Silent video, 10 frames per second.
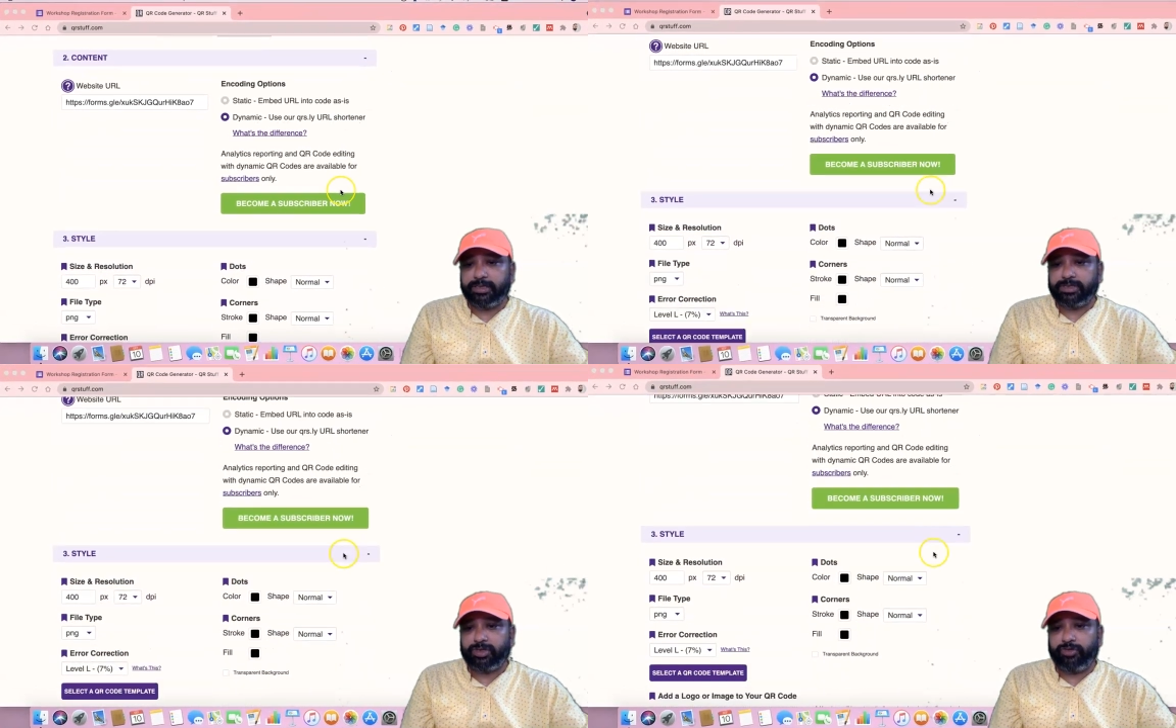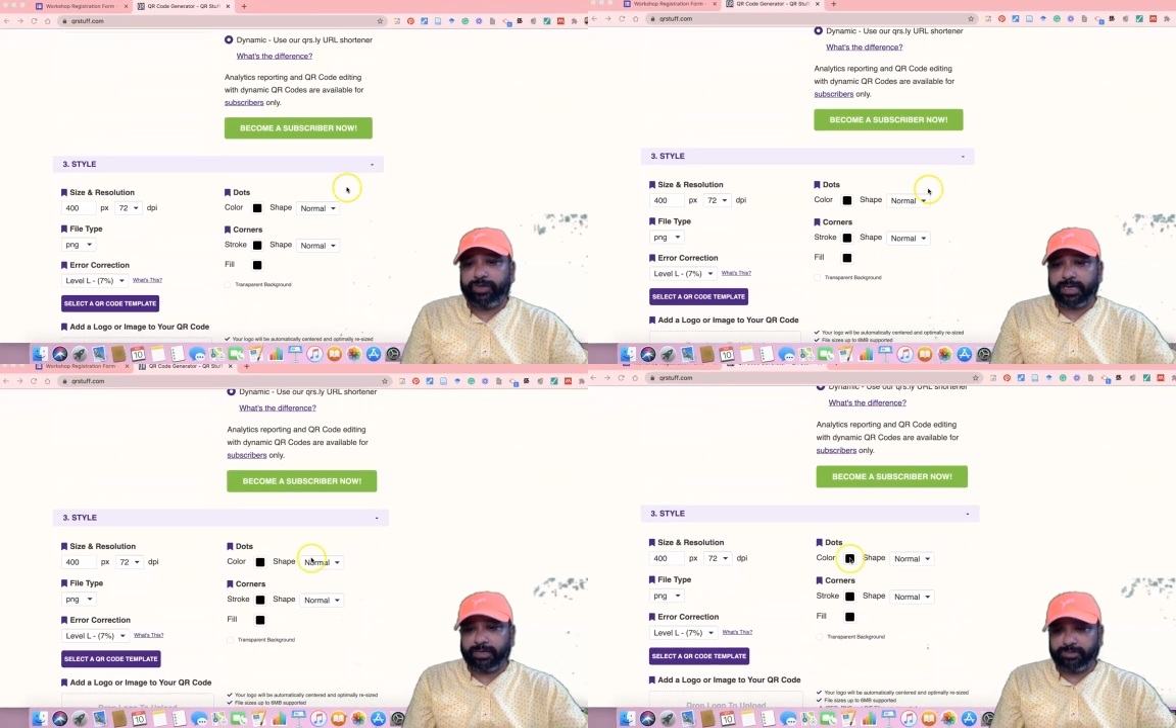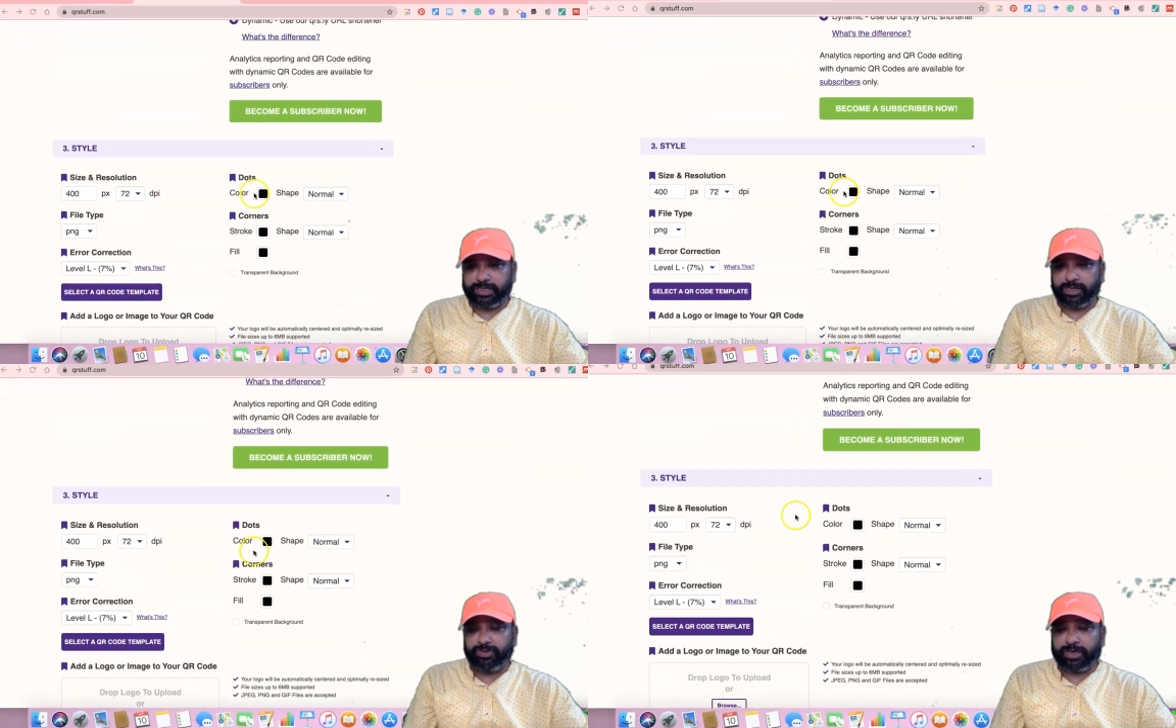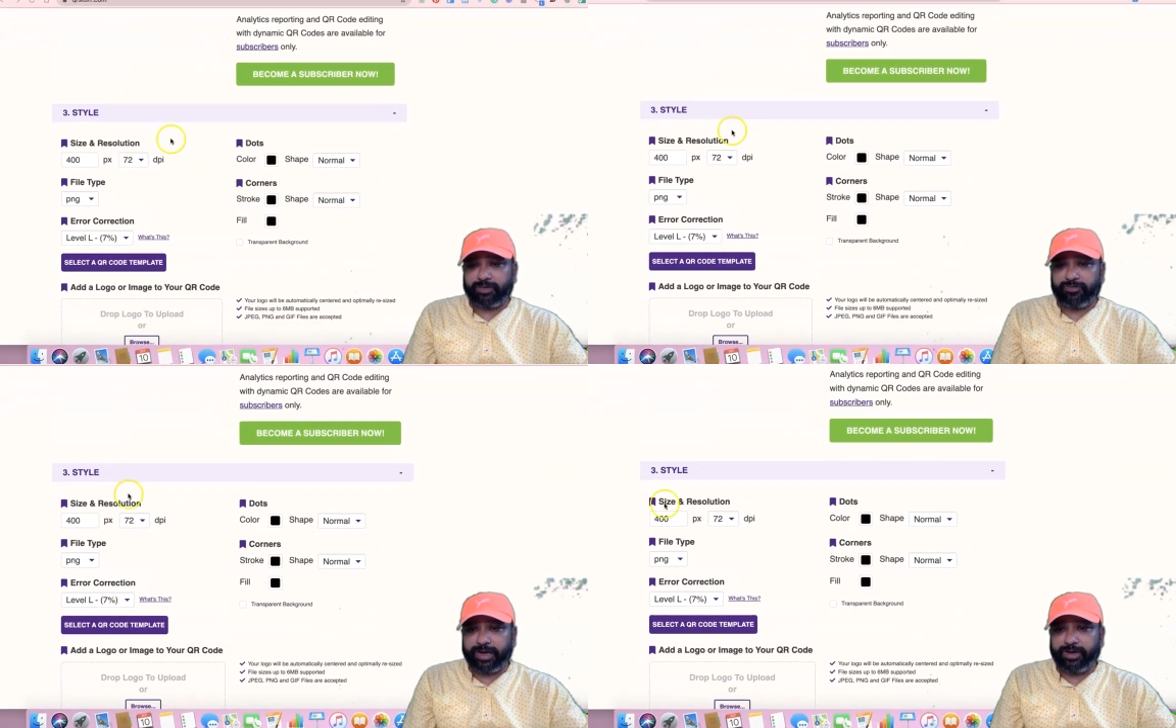So if it comes down you can
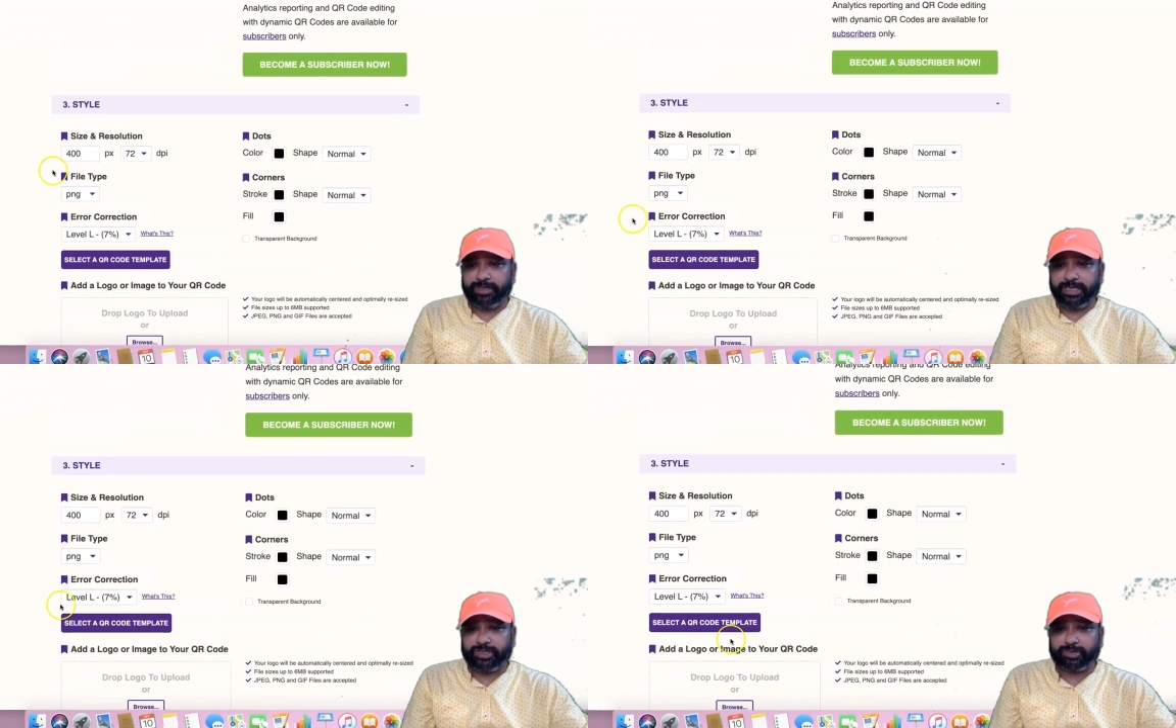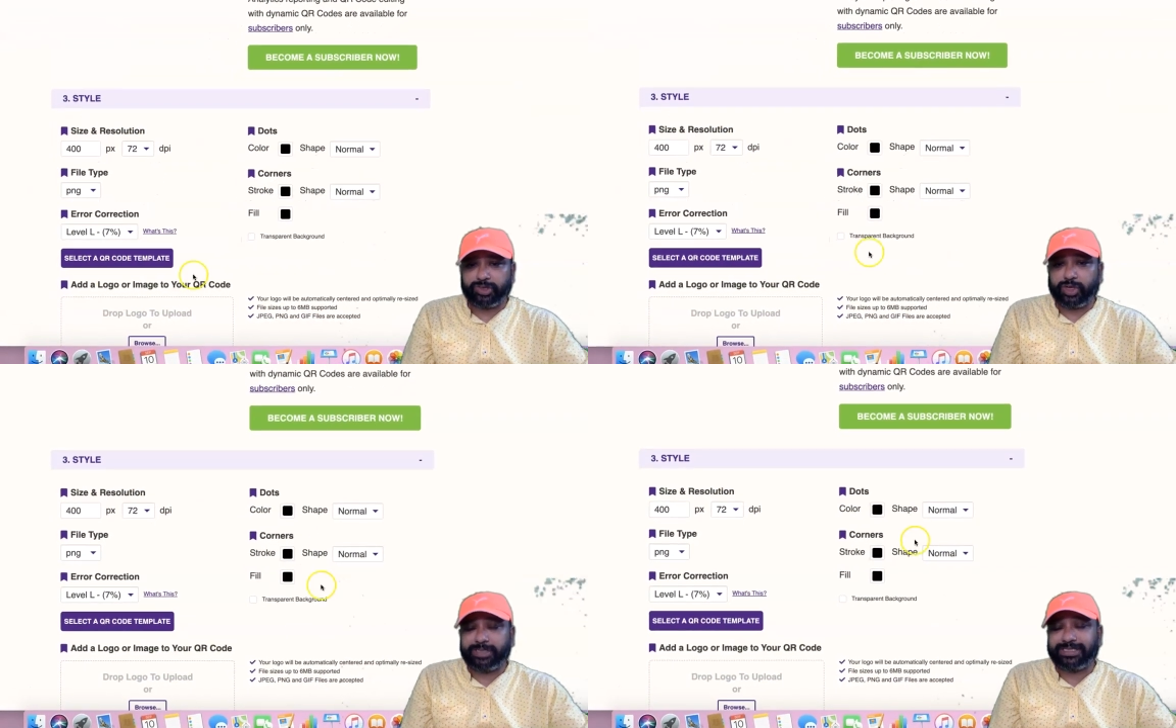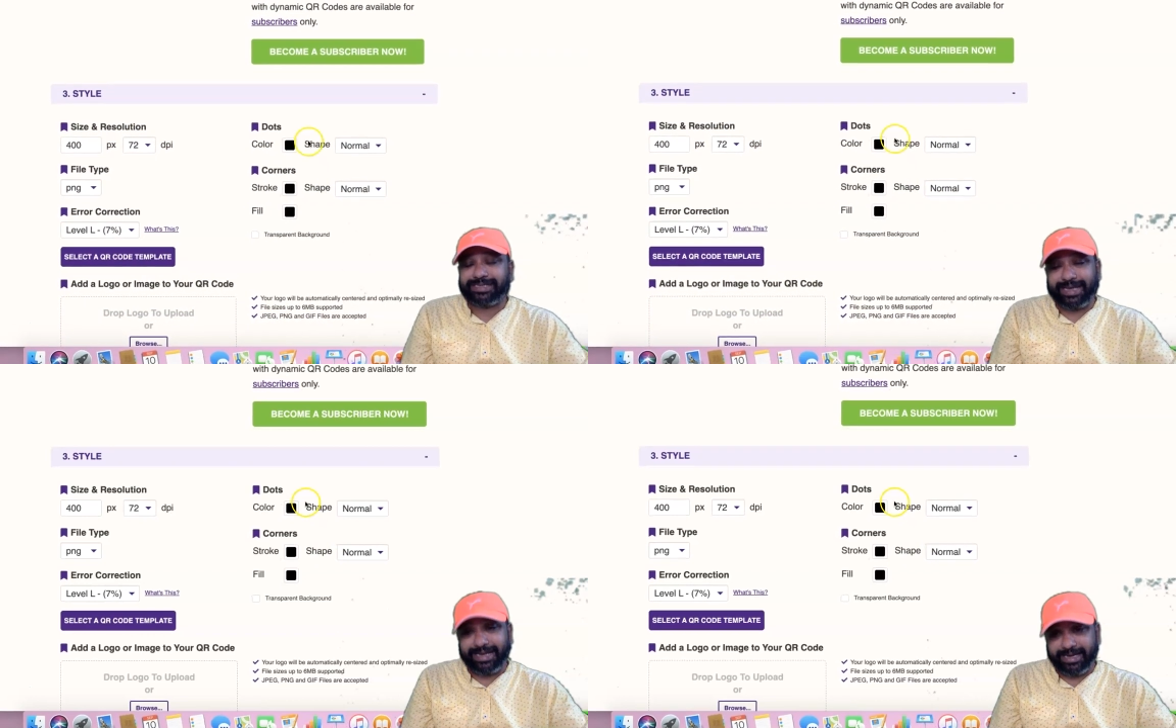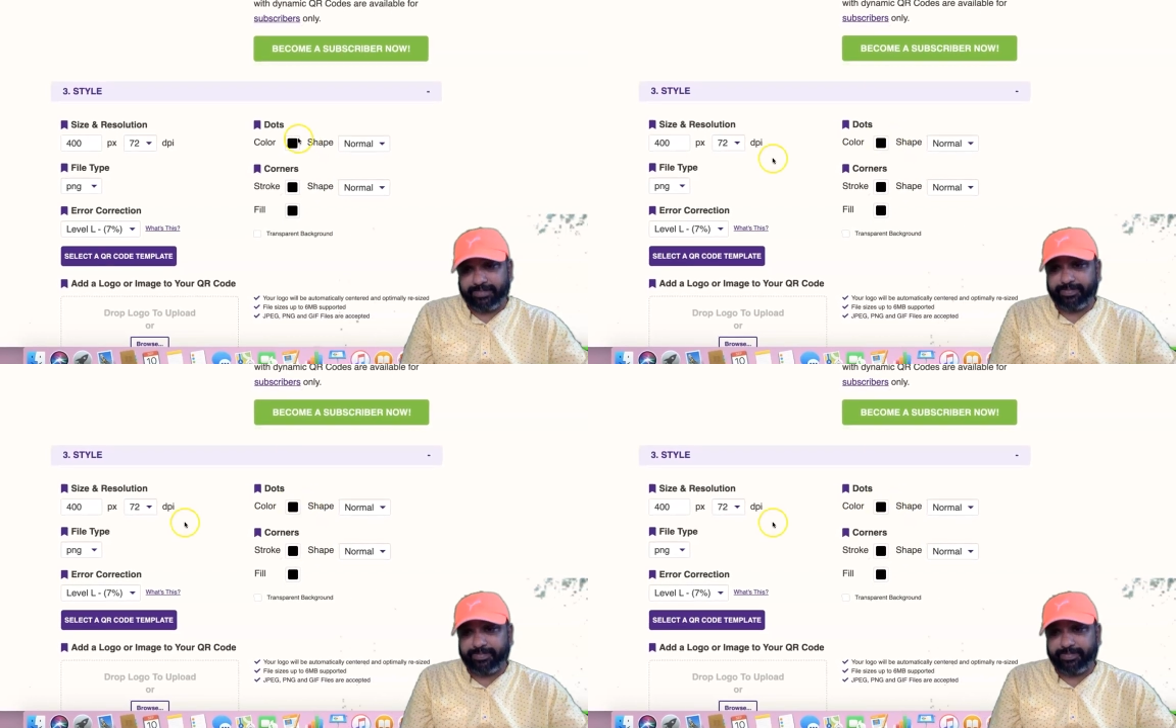find out there is option called style.